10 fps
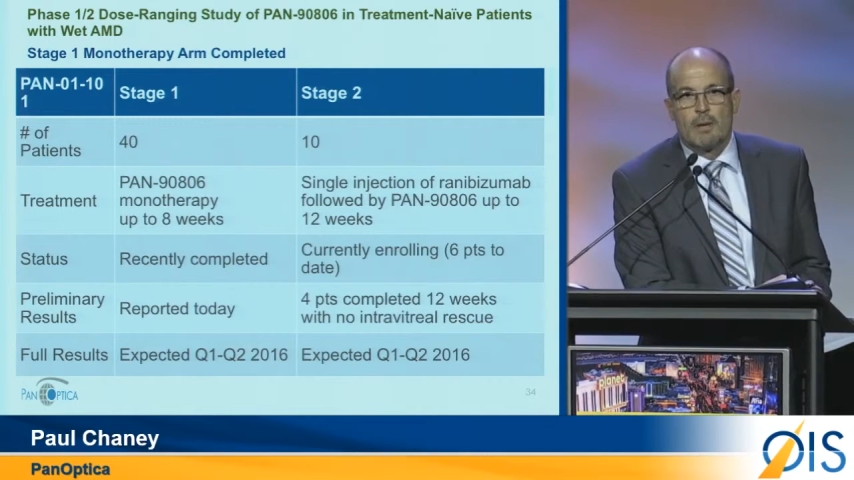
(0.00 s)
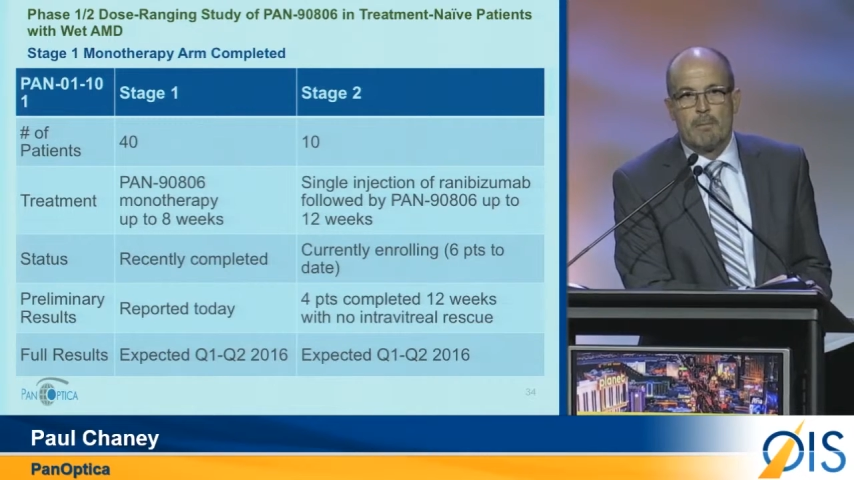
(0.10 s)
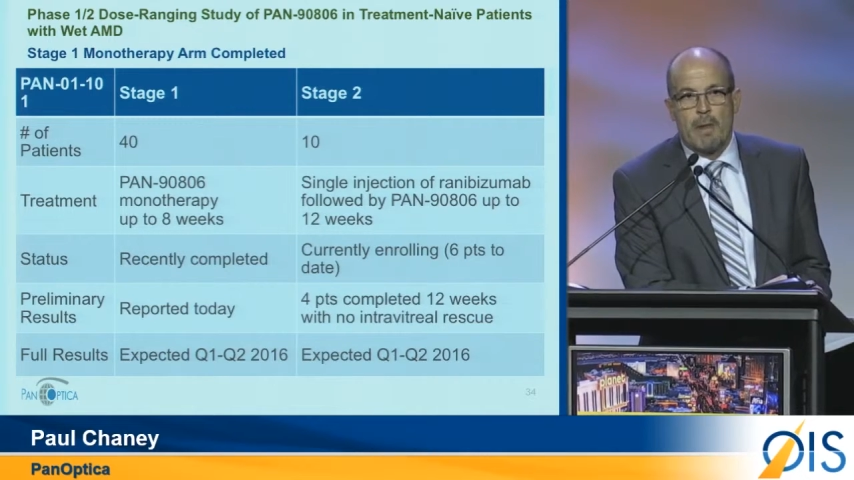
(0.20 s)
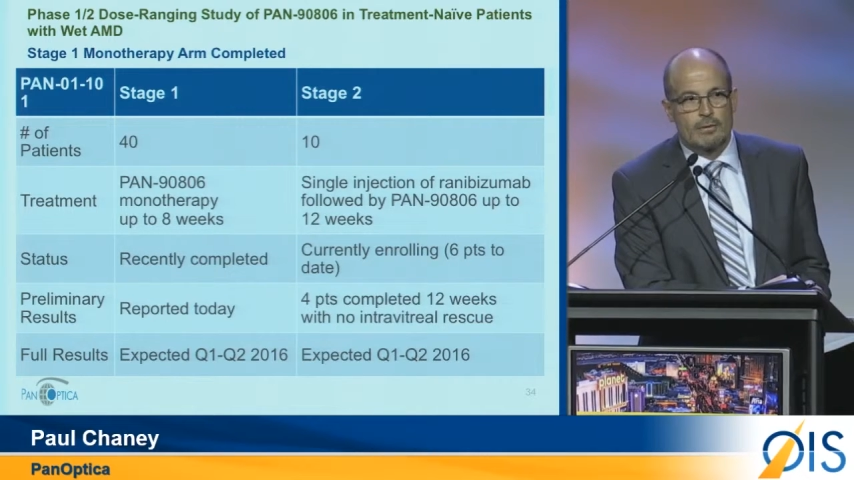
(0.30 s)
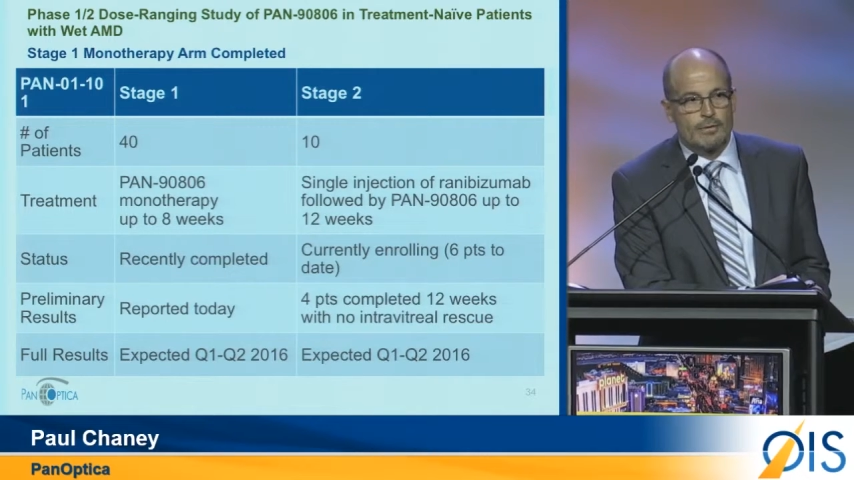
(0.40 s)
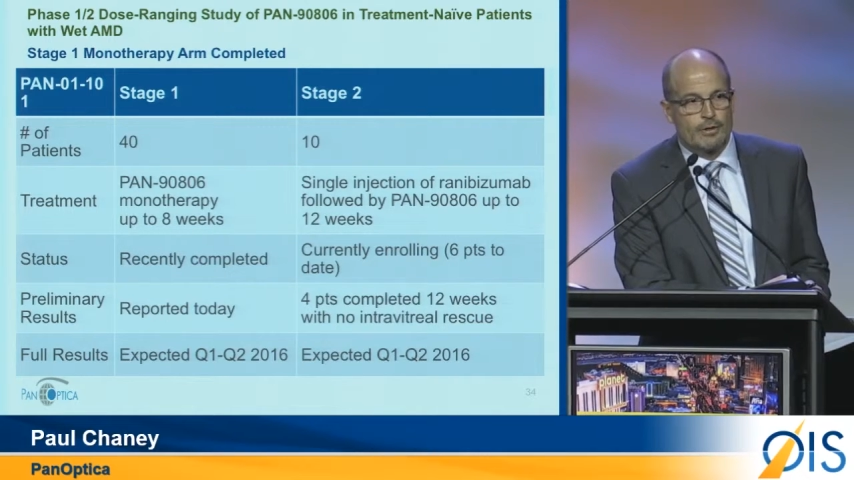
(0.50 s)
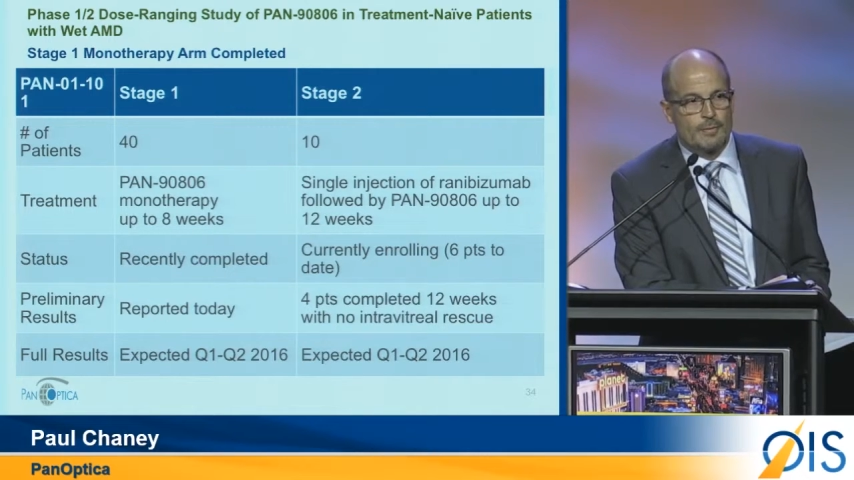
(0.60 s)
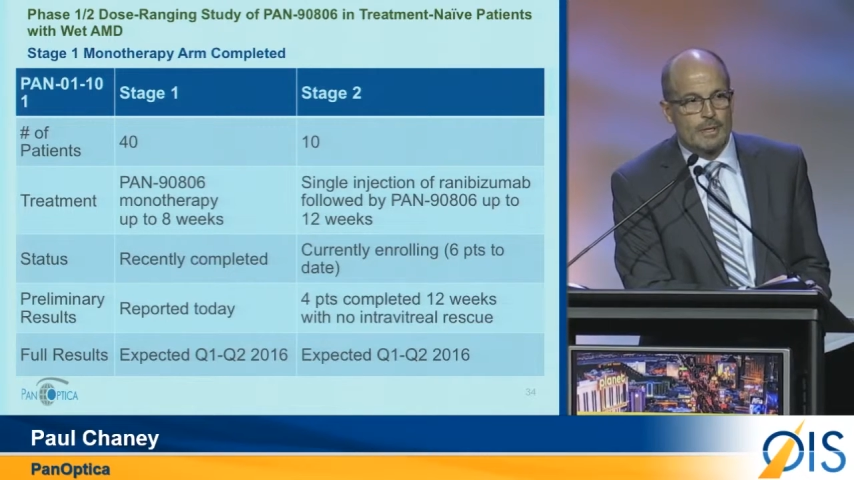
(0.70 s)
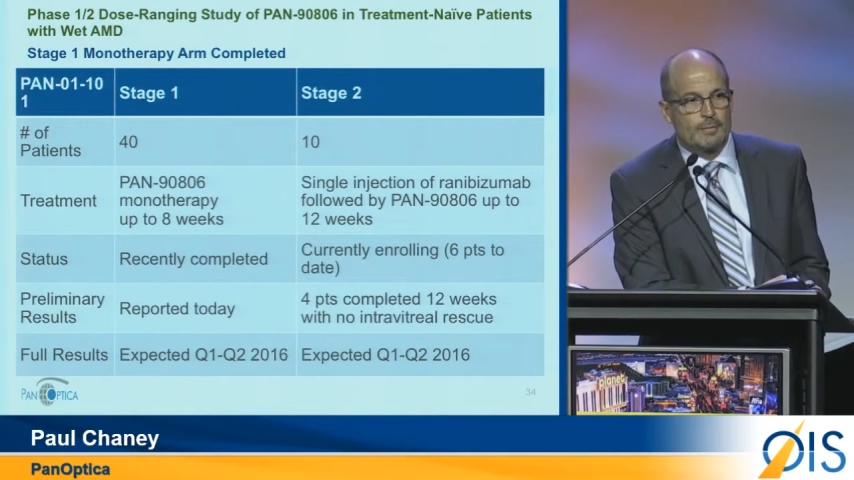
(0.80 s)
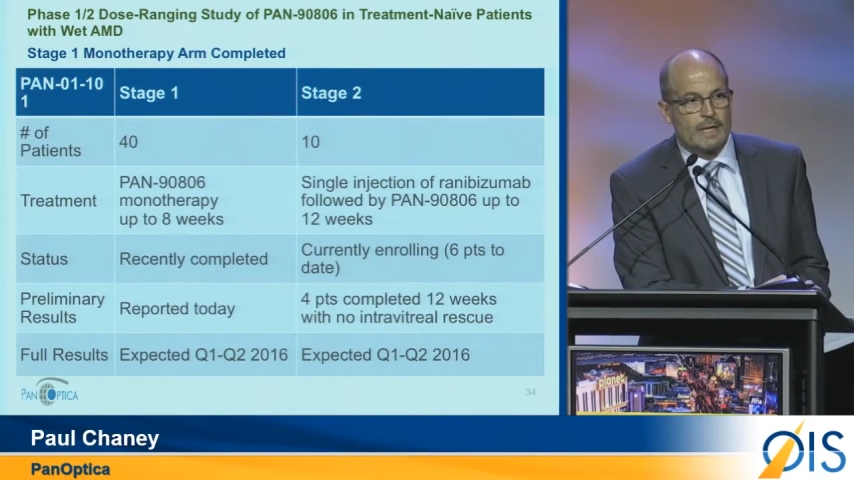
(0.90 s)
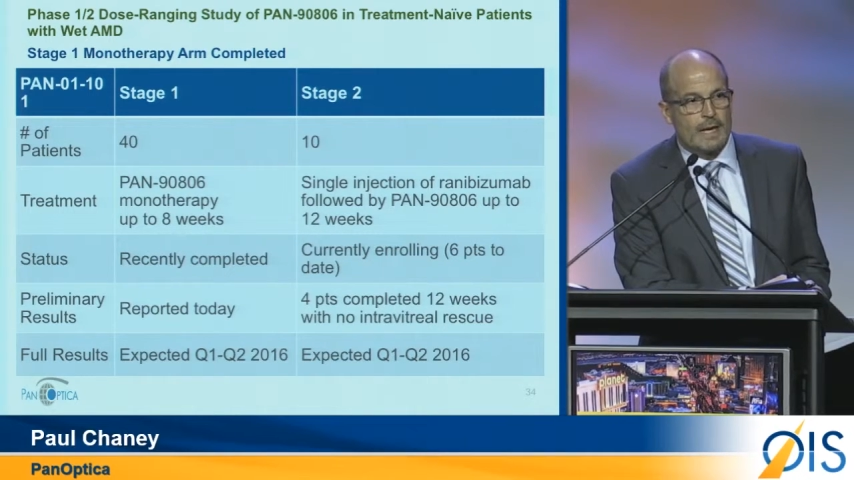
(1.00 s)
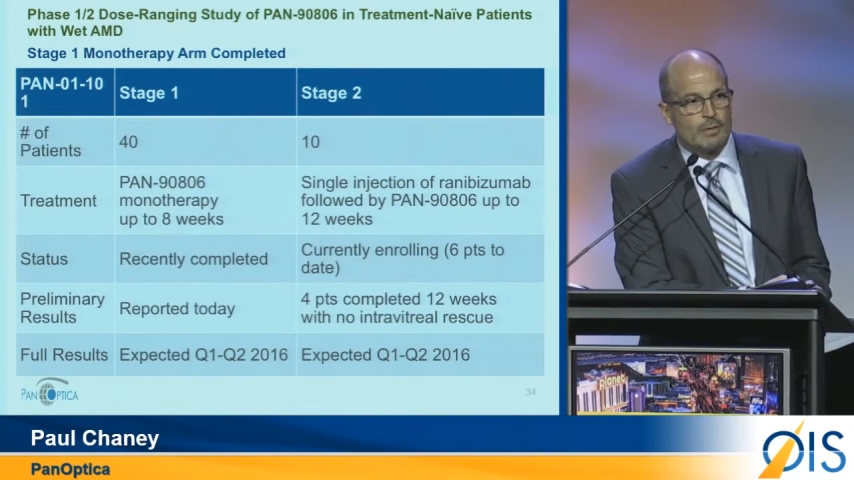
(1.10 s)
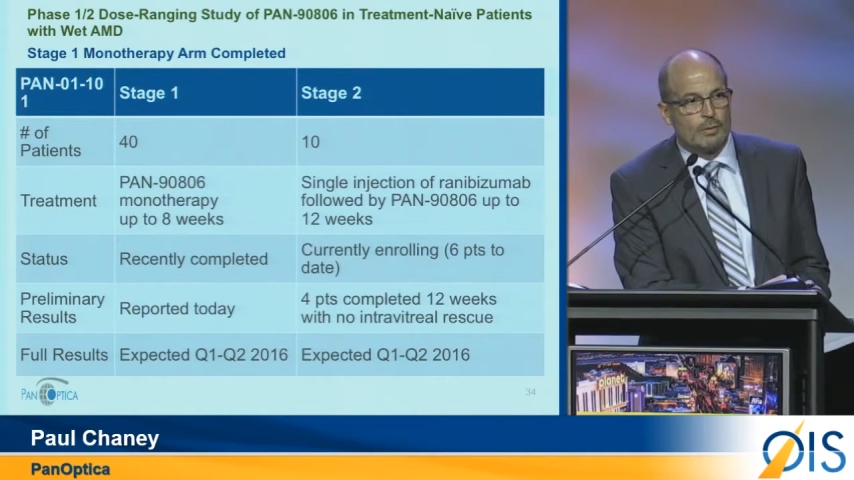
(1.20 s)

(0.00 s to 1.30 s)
monotherapy up to 8